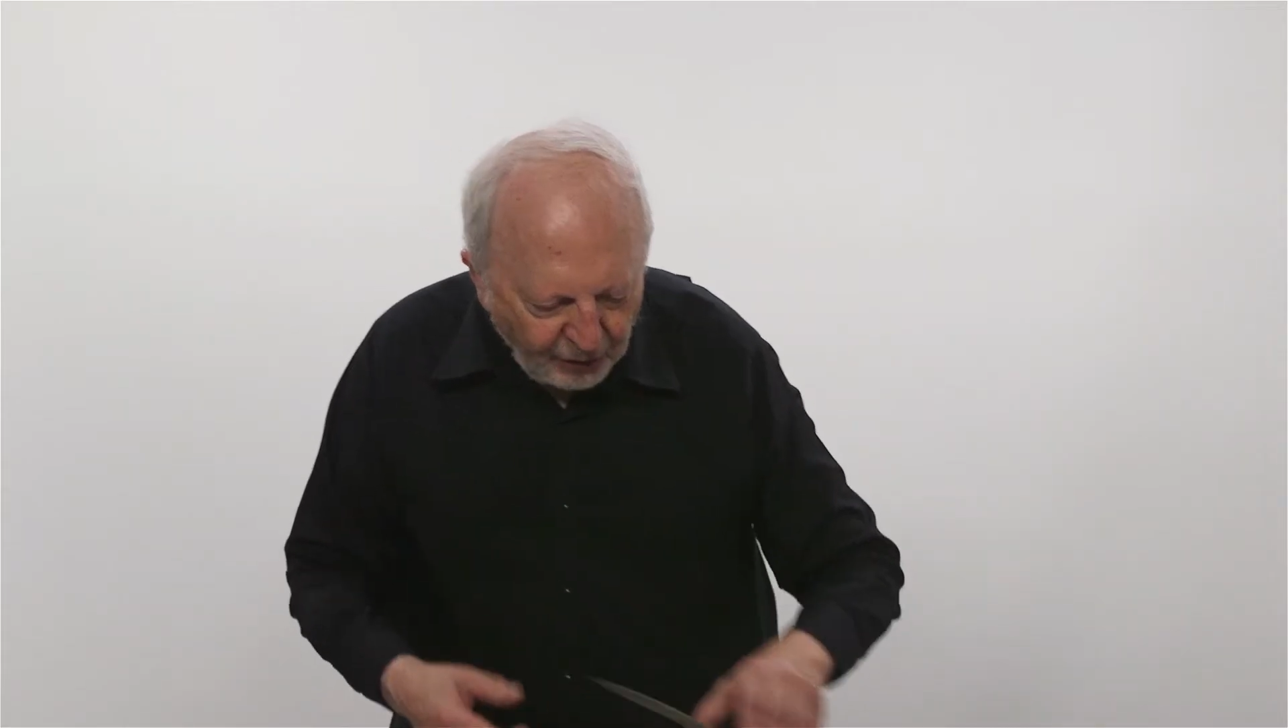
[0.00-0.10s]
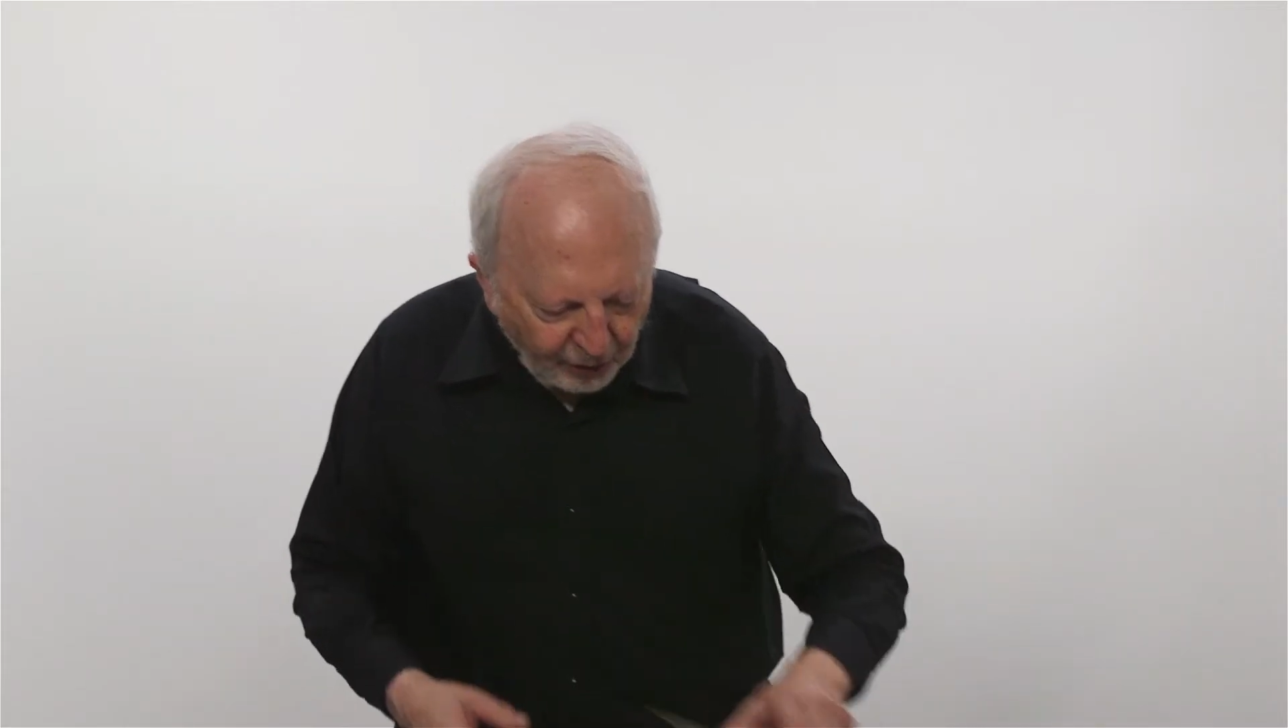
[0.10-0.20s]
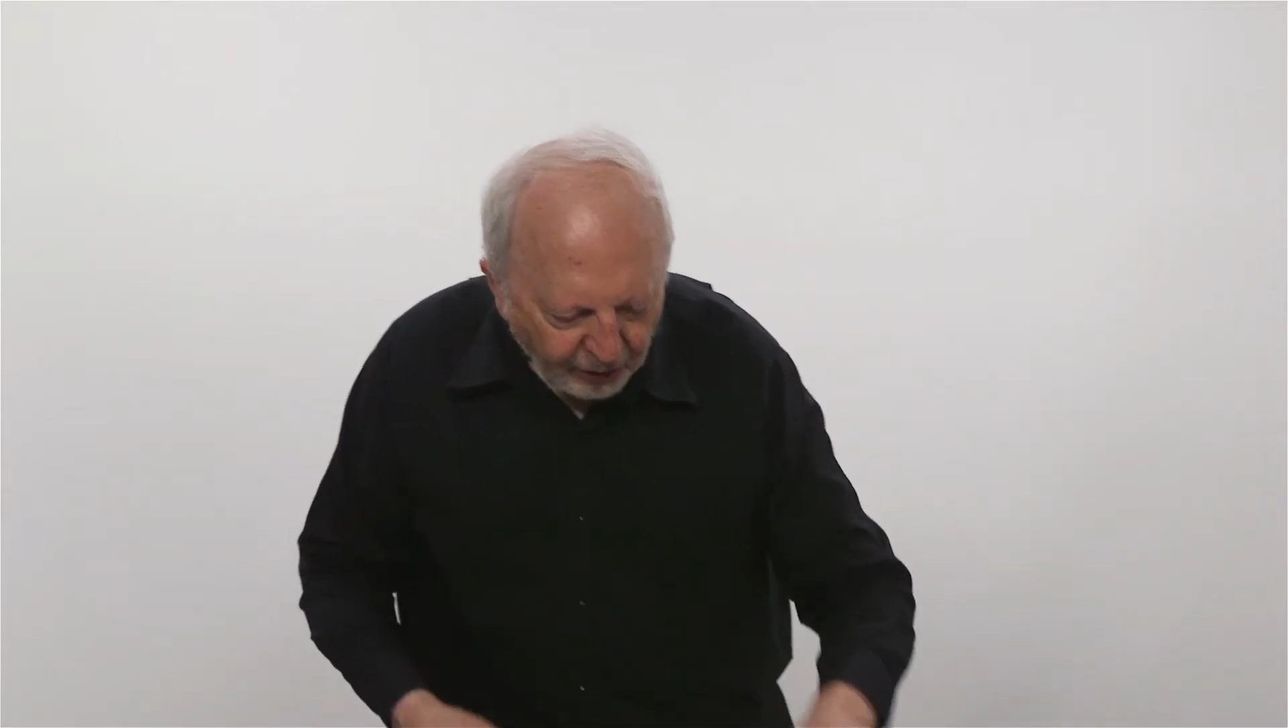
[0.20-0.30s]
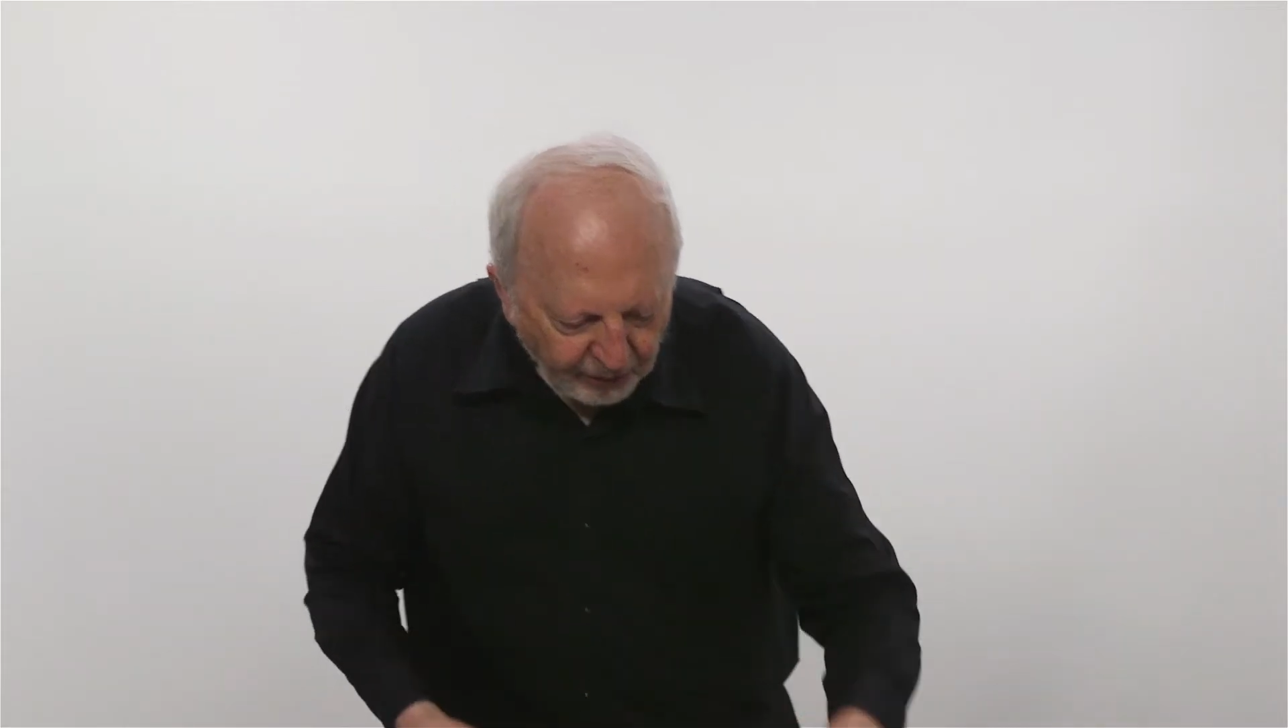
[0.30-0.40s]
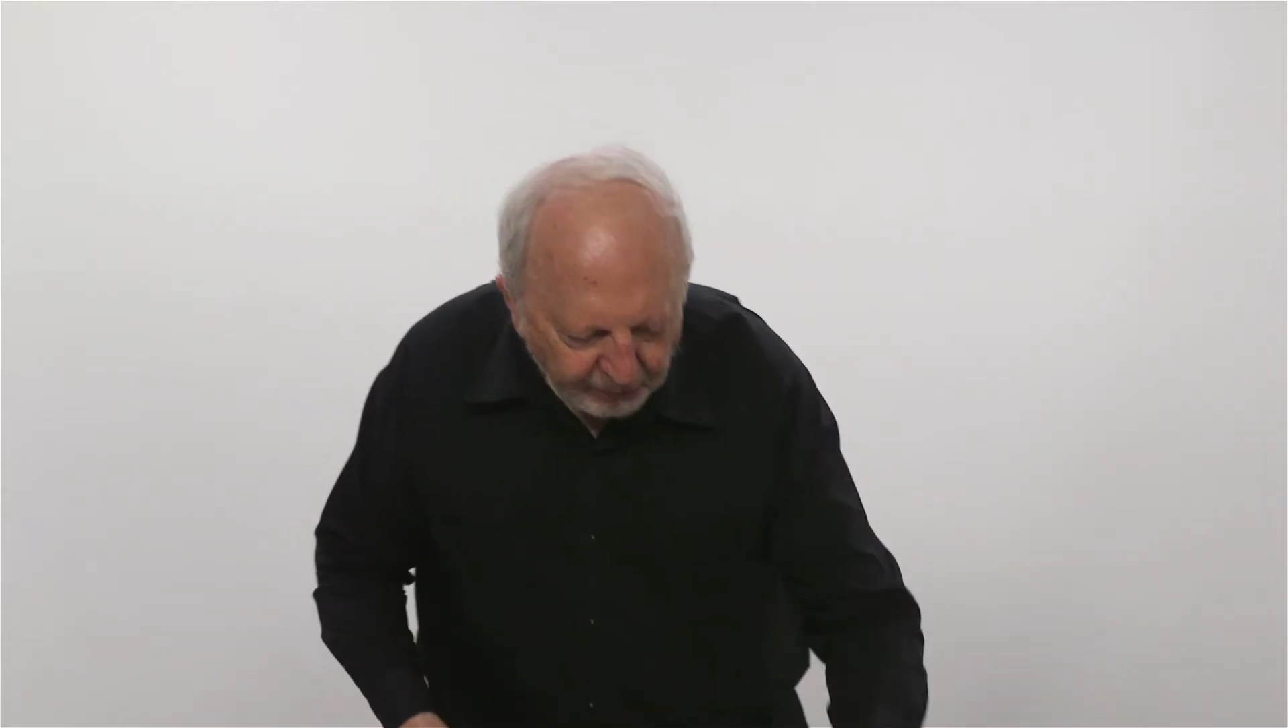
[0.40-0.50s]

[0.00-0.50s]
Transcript: your